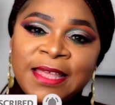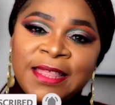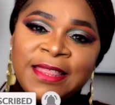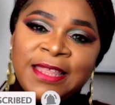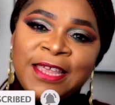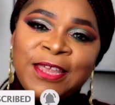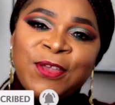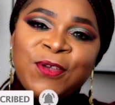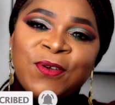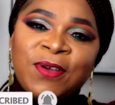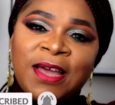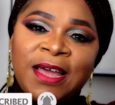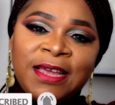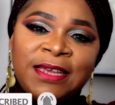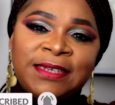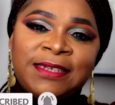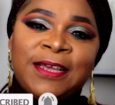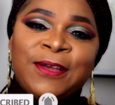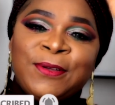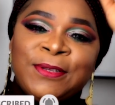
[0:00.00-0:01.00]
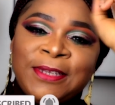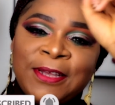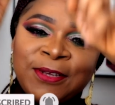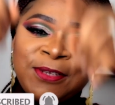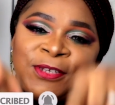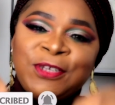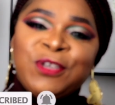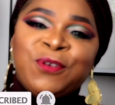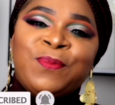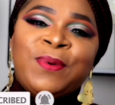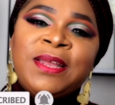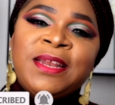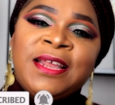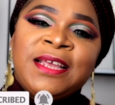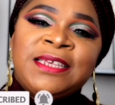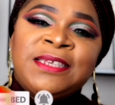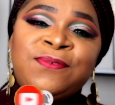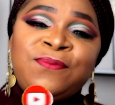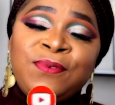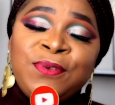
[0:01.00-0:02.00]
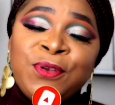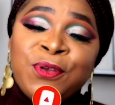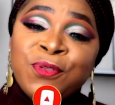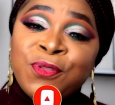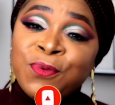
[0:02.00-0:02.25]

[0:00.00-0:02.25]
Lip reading: Thank you guys. I'll talk to you in my next video.